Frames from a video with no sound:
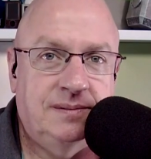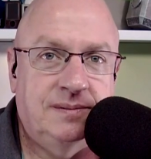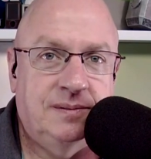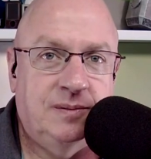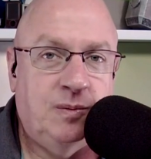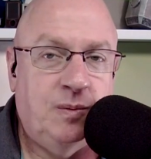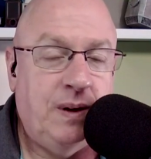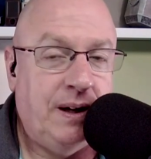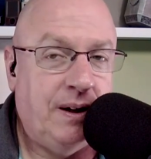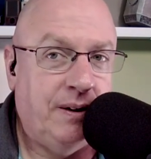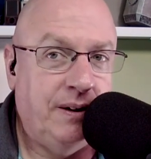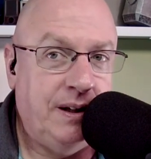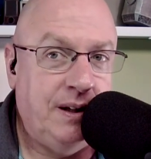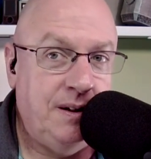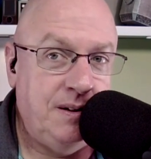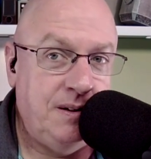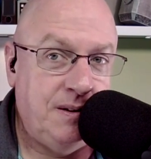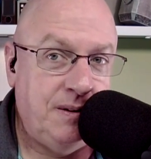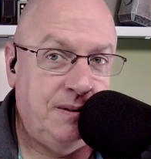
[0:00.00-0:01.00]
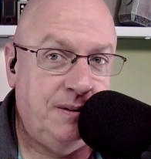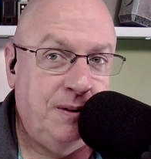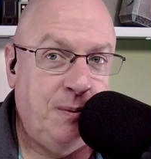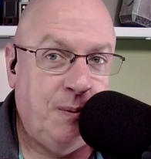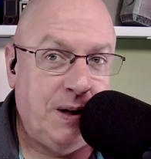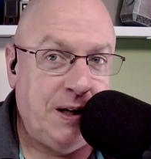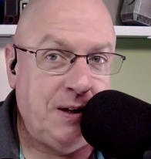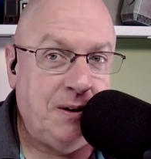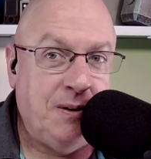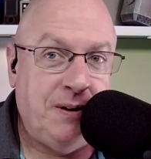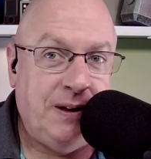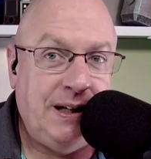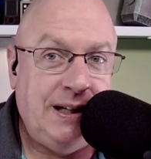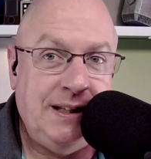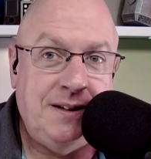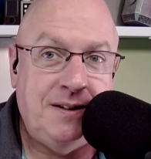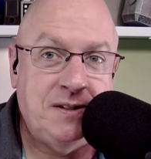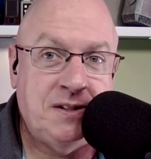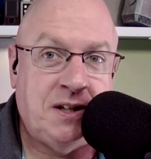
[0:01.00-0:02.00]
Well, you, you want to go to any
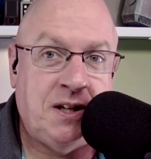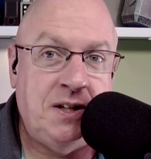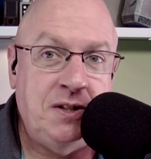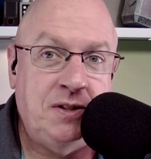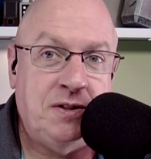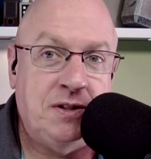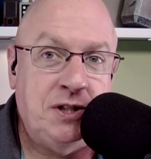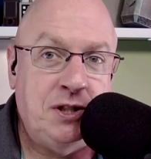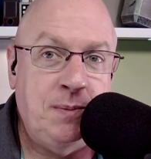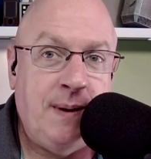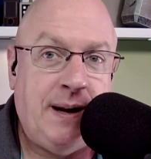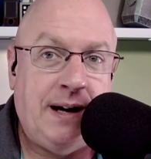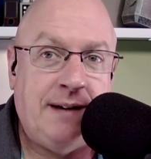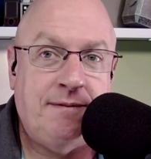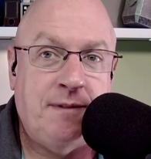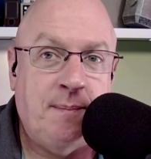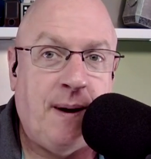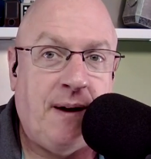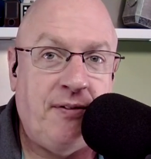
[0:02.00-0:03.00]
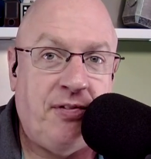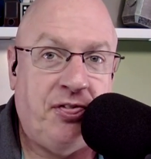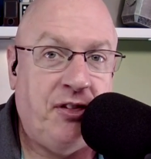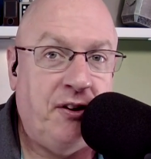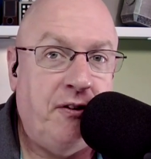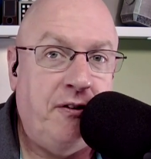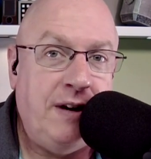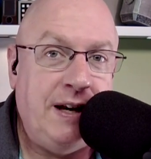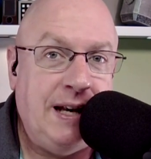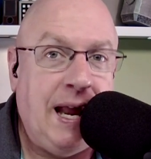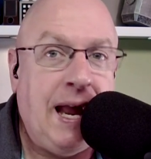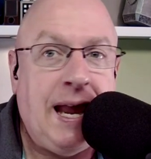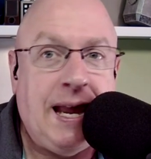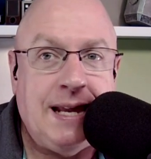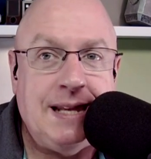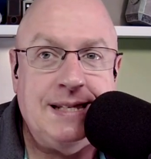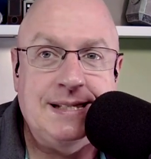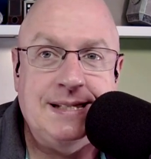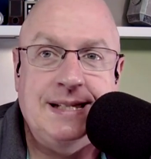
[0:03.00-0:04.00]
of those countries, you better have about 30
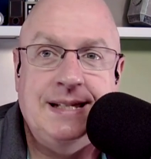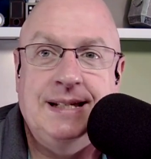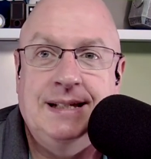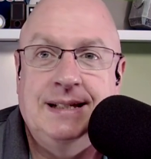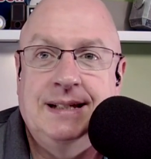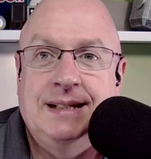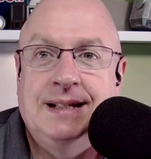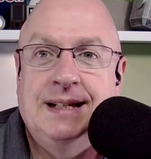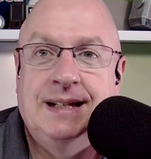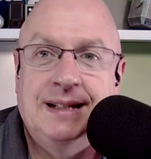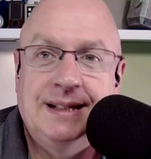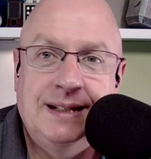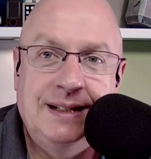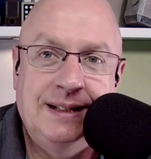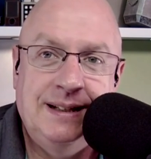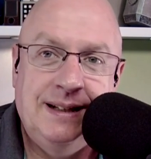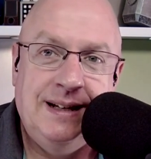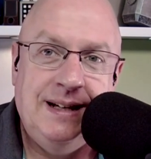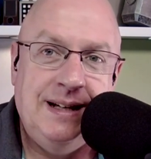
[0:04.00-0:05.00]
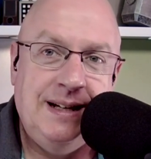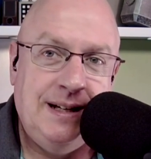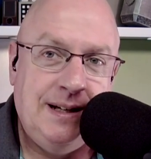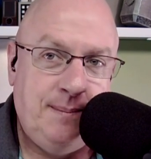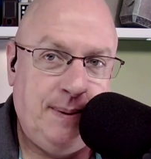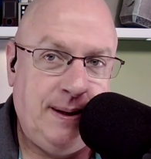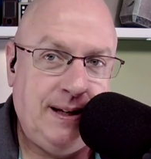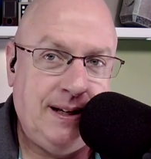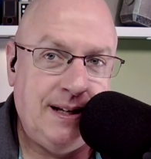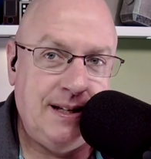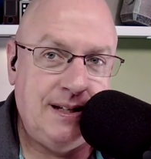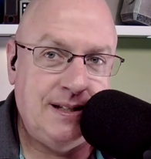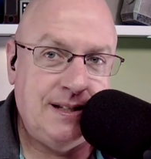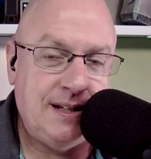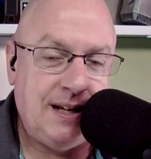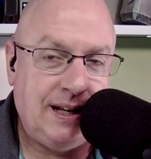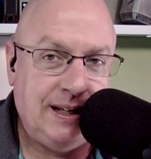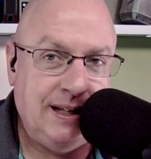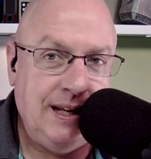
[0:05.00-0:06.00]
days. Because
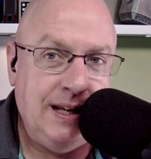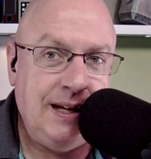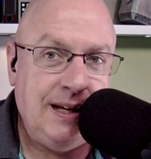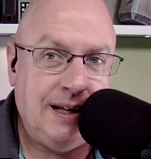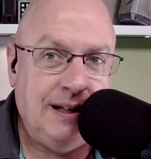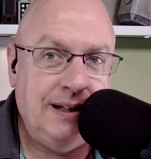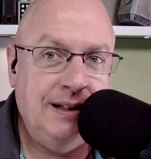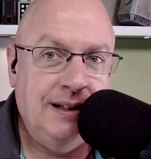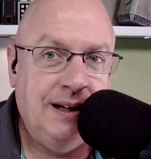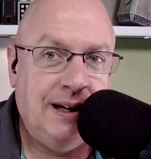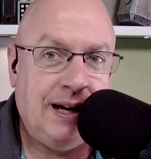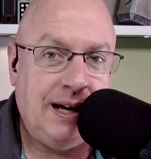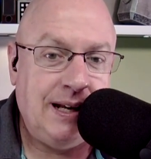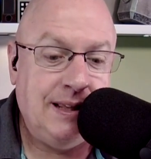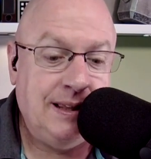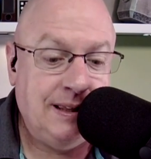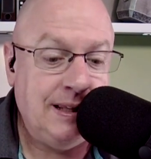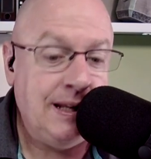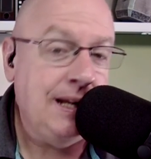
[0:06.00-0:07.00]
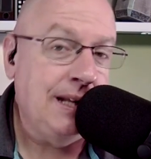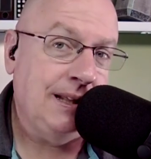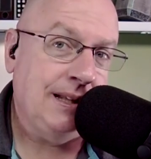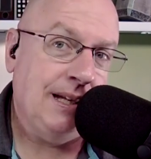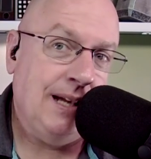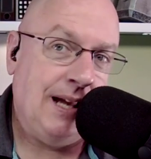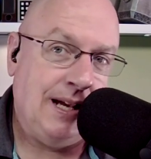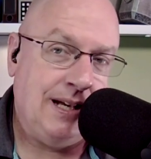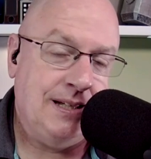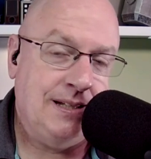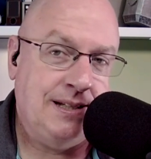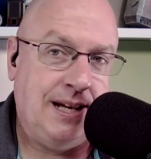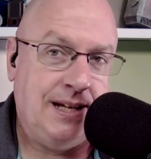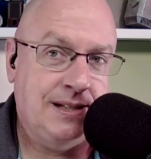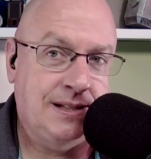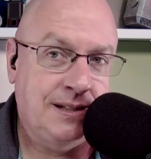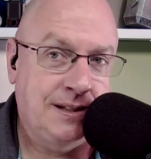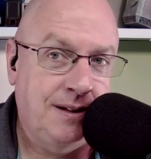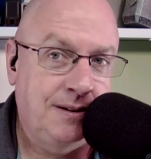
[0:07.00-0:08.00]
again, I think the United
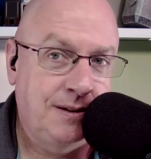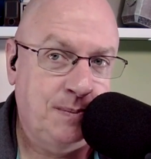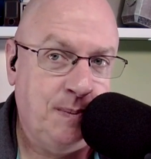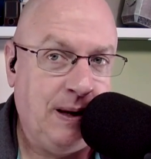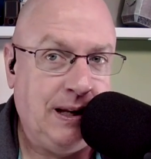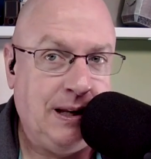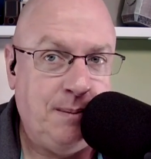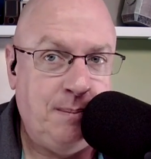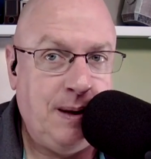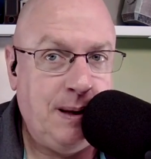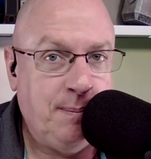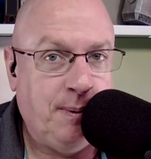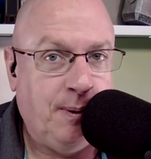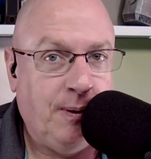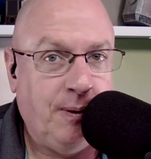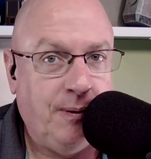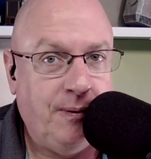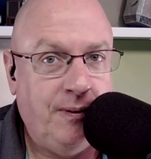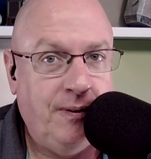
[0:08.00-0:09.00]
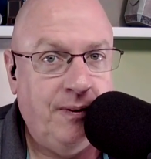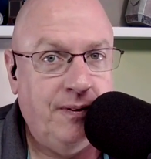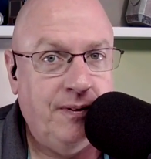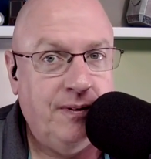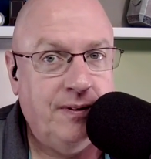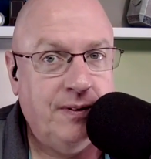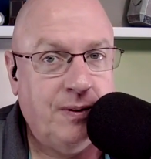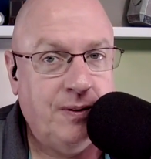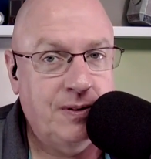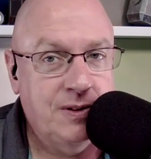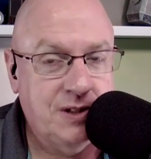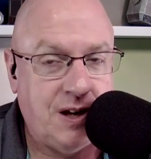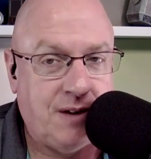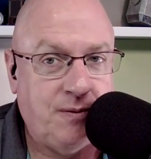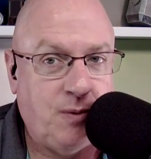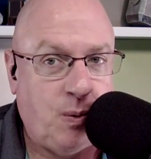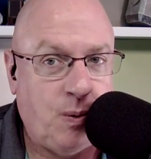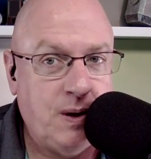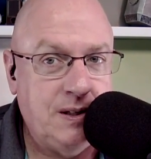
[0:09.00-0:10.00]
States still is making people self
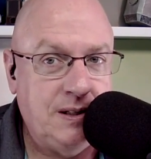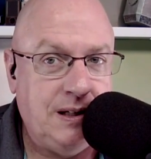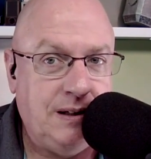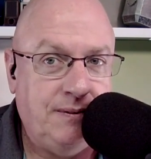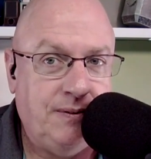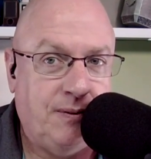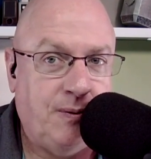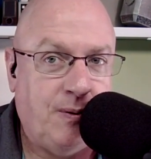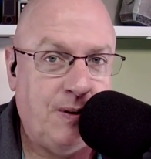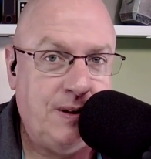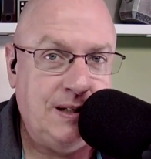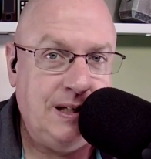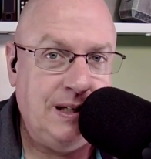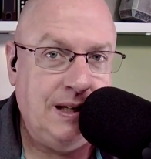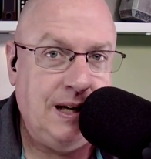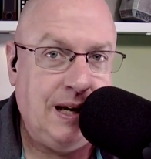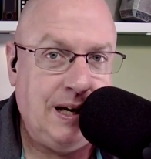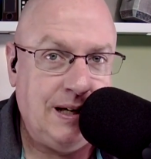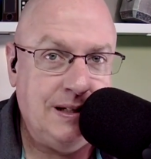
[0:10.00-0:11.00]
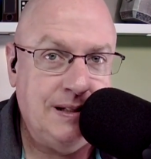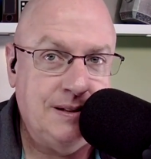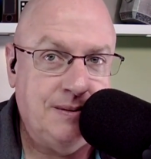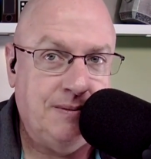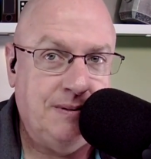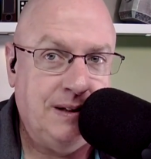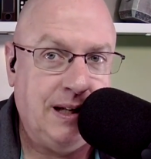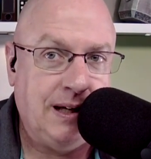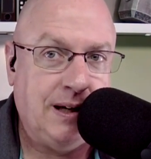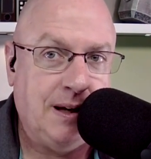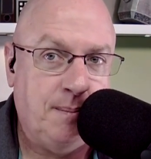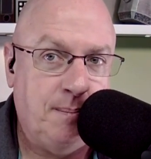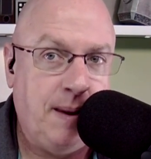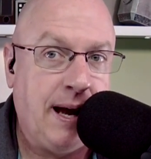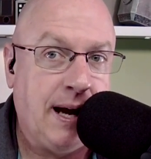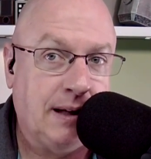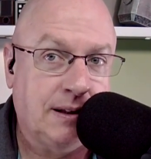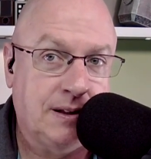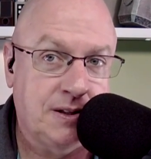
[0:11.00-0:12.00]
quarantine for 14 days when they come
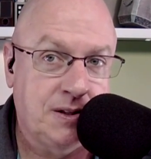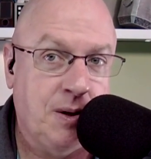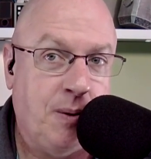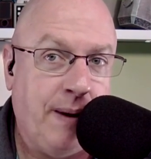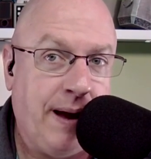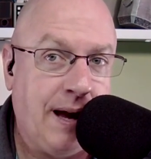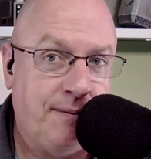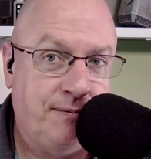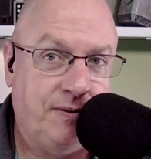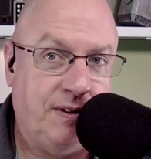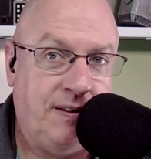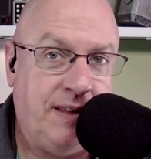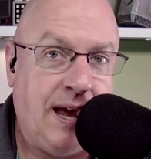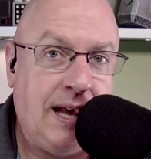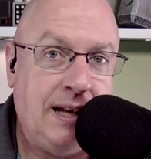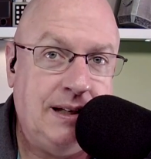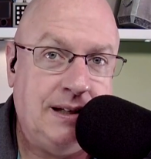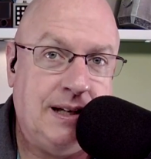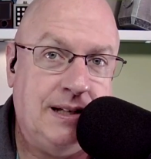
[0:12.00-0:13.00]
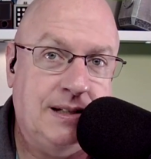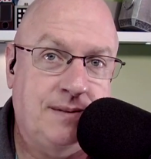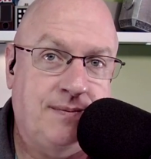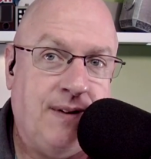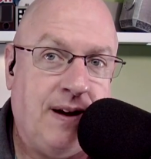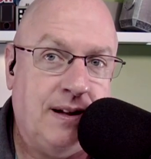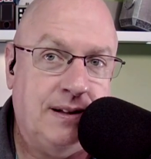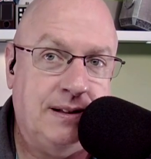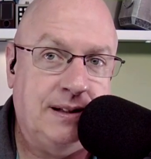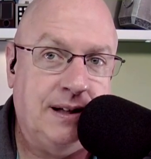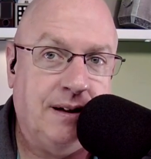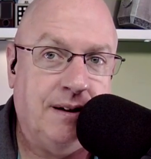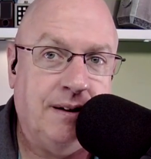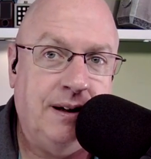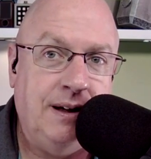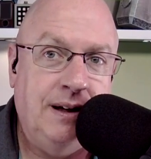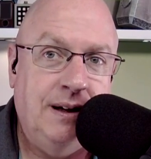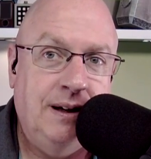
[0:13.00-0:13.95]
back. There's no app for that, right. it's voluntary.